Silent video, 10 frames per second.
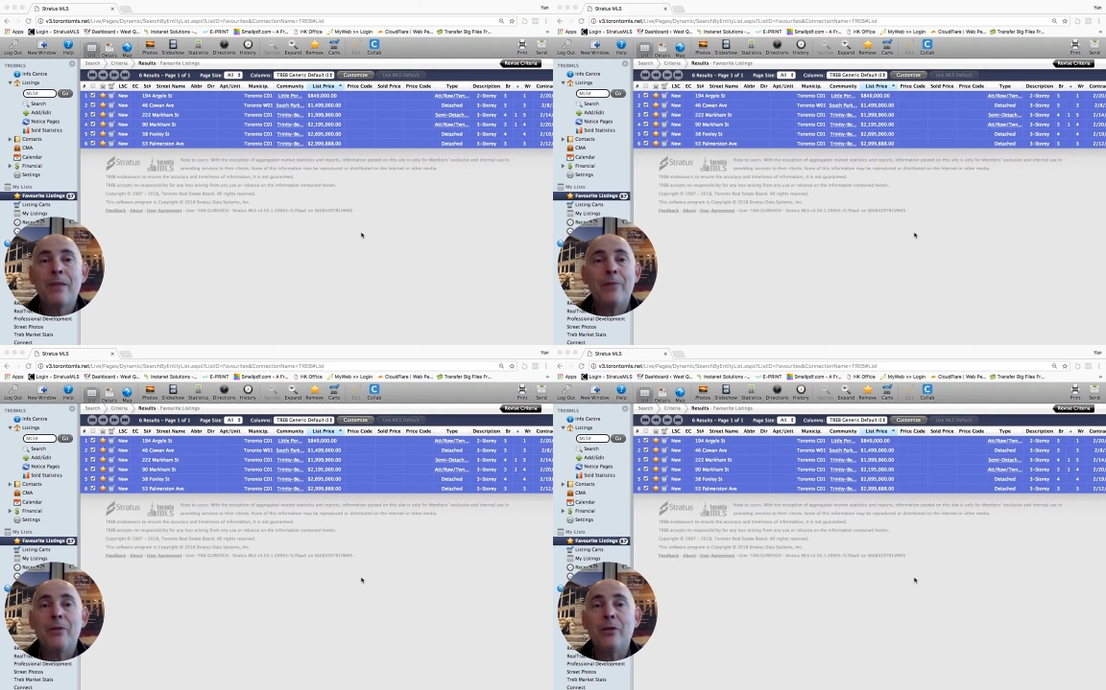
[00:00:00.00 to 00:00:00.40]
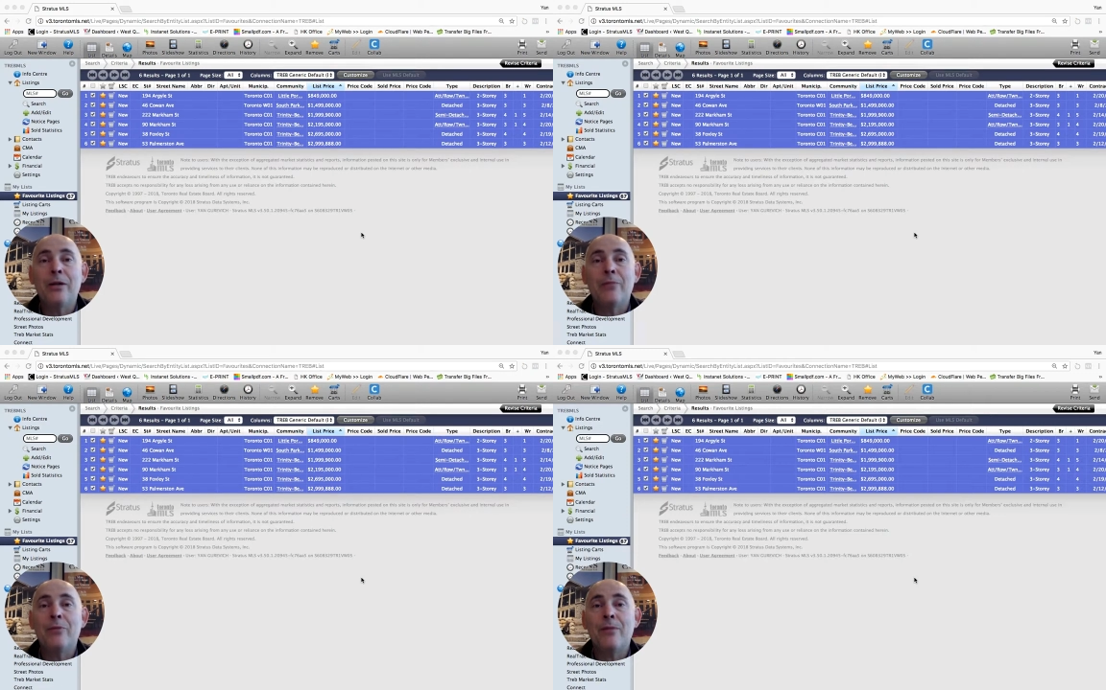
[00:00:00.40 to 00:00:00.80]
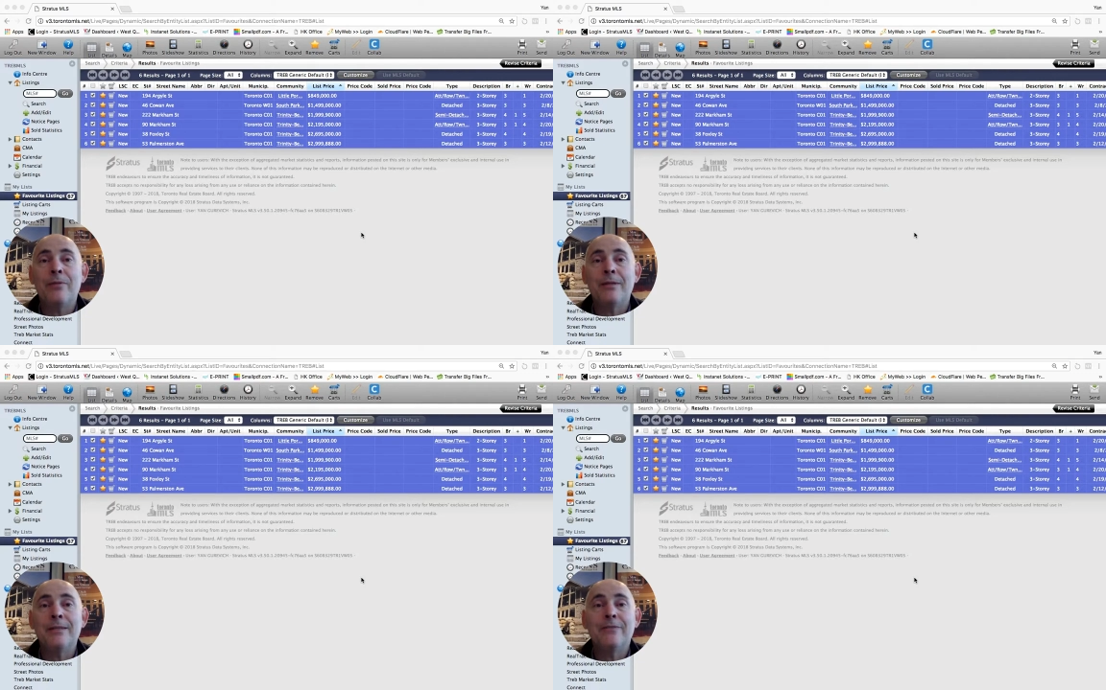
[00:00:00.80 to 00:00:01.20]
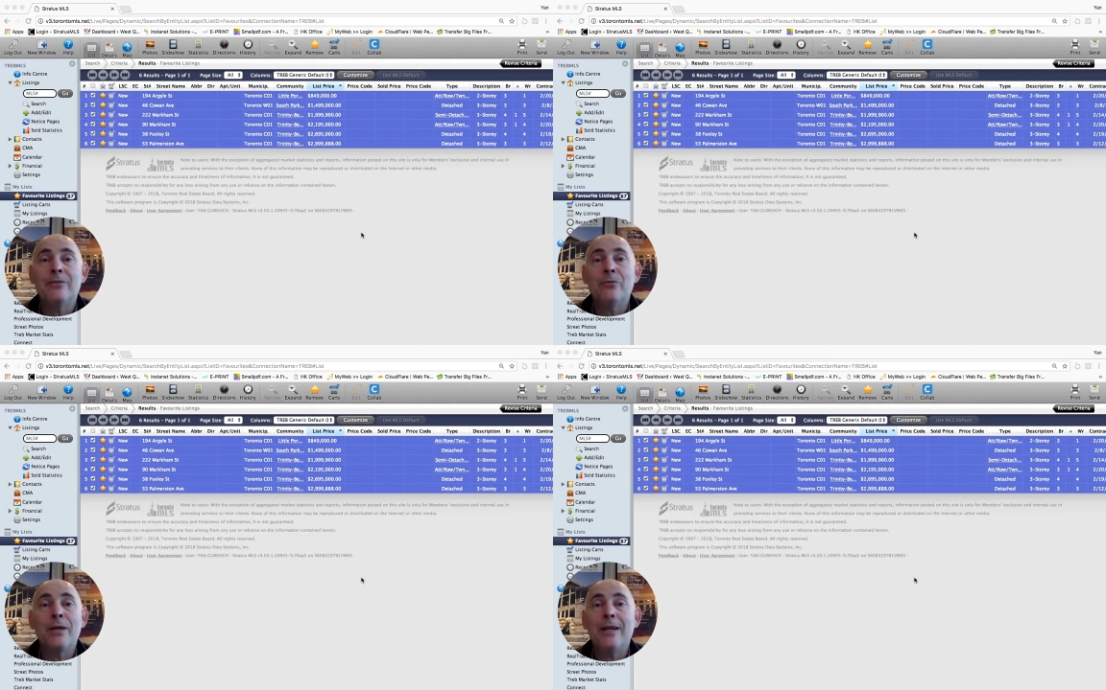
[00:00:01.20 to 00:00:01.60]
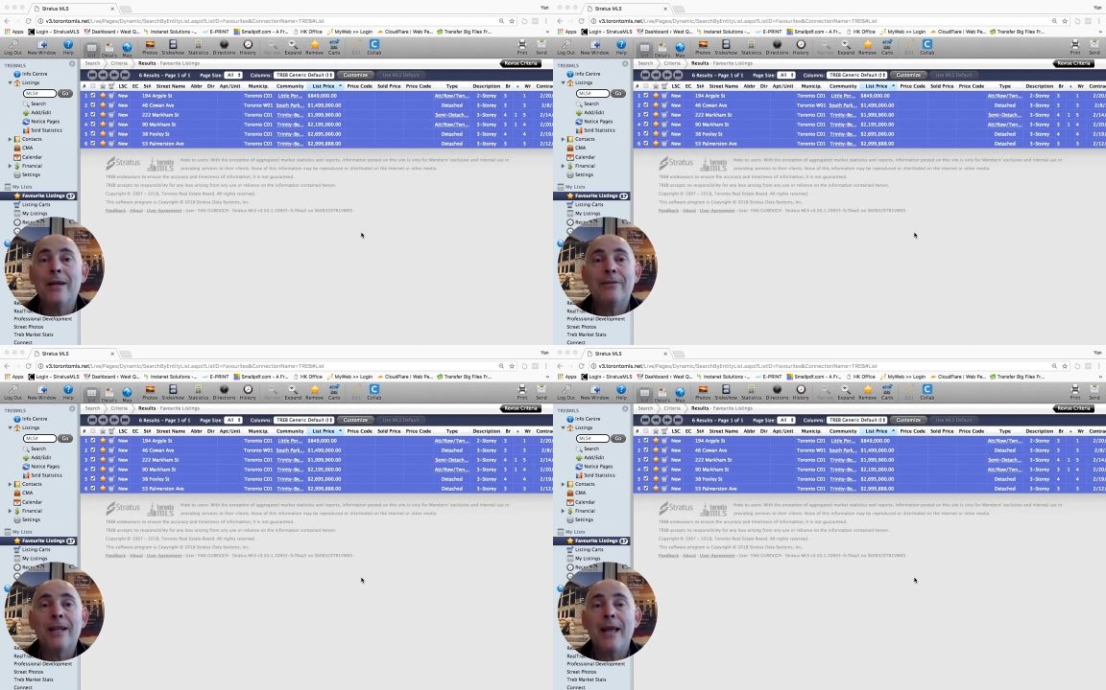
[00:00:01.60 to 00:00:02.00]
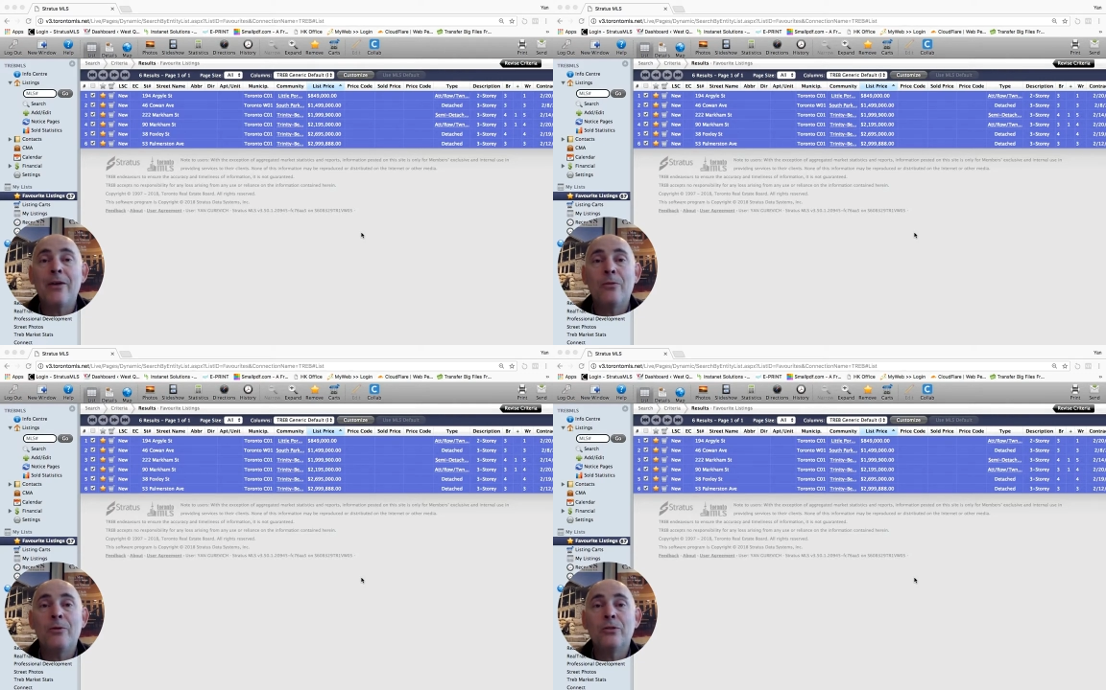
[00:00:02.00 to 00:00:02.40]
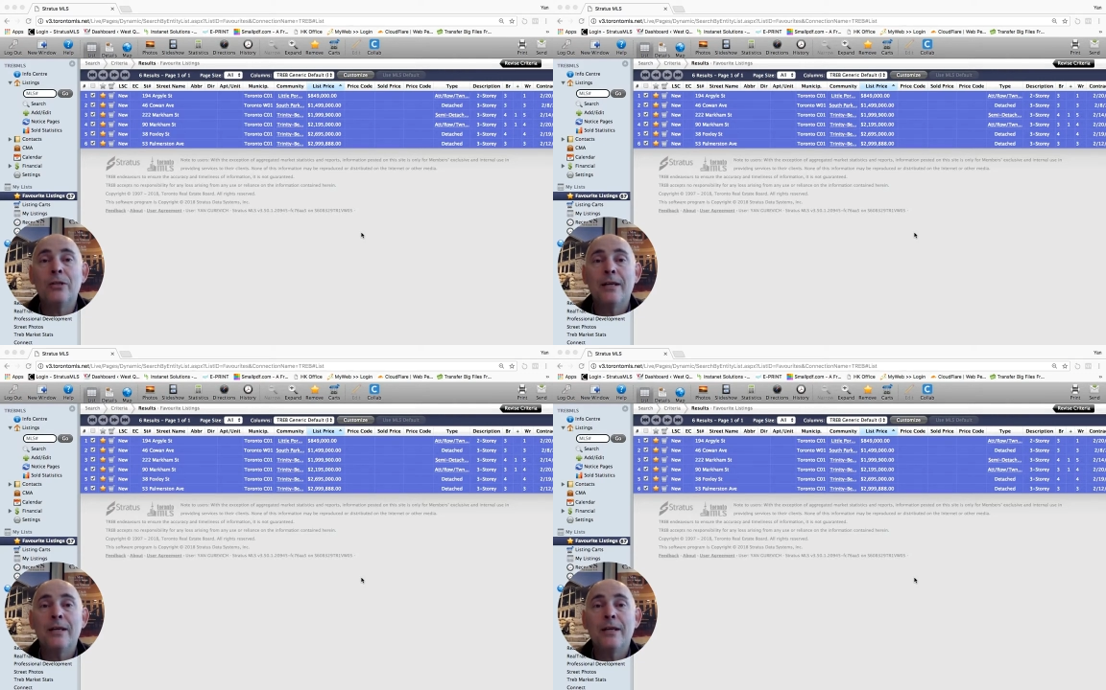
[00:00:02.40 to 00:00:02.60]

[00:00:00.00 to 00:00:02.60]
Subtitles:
I'll be looking at properties every week, every day almost,